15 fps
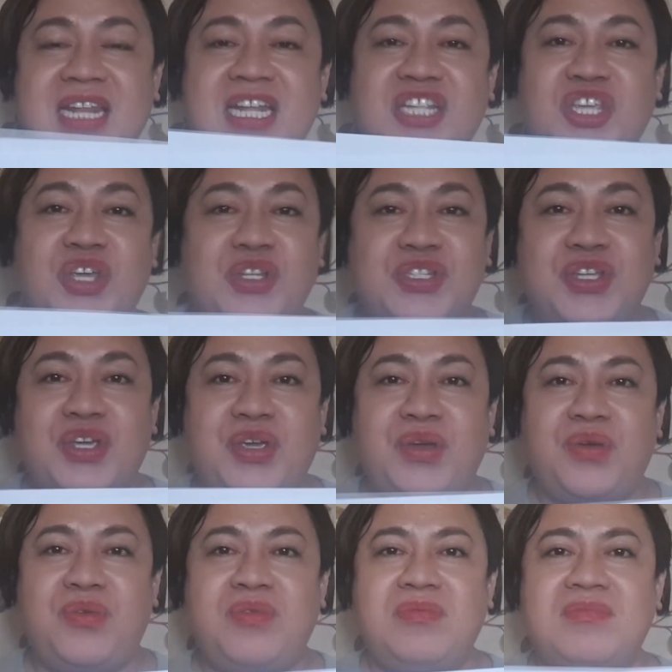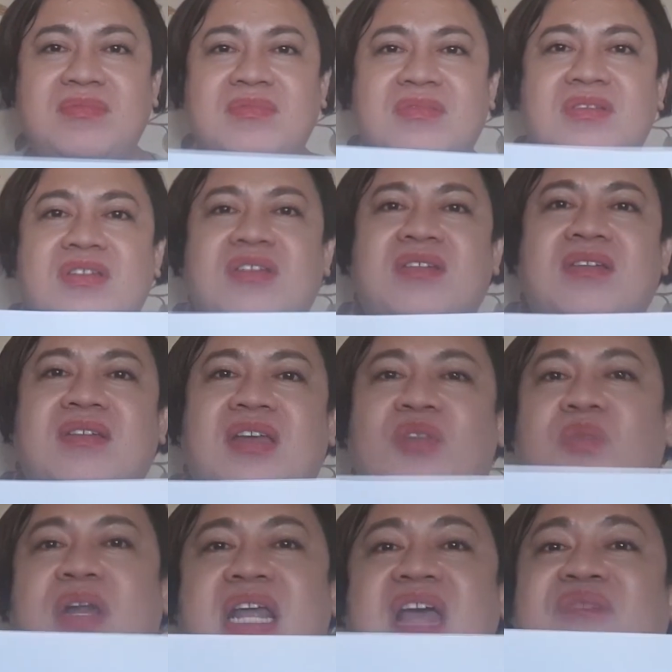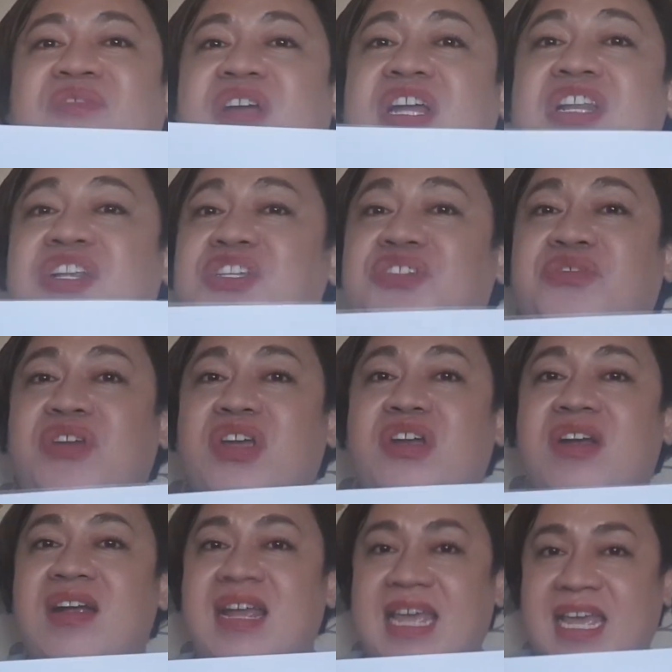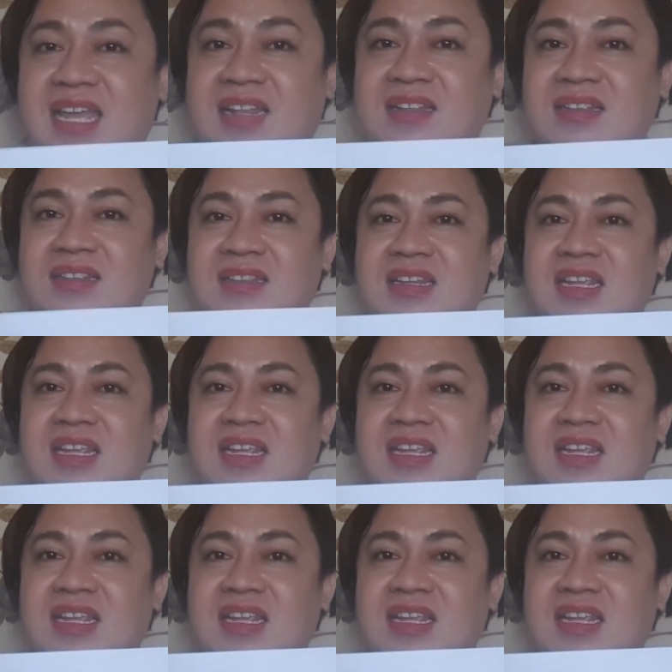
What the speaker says: that you do, in whatever industry you're in,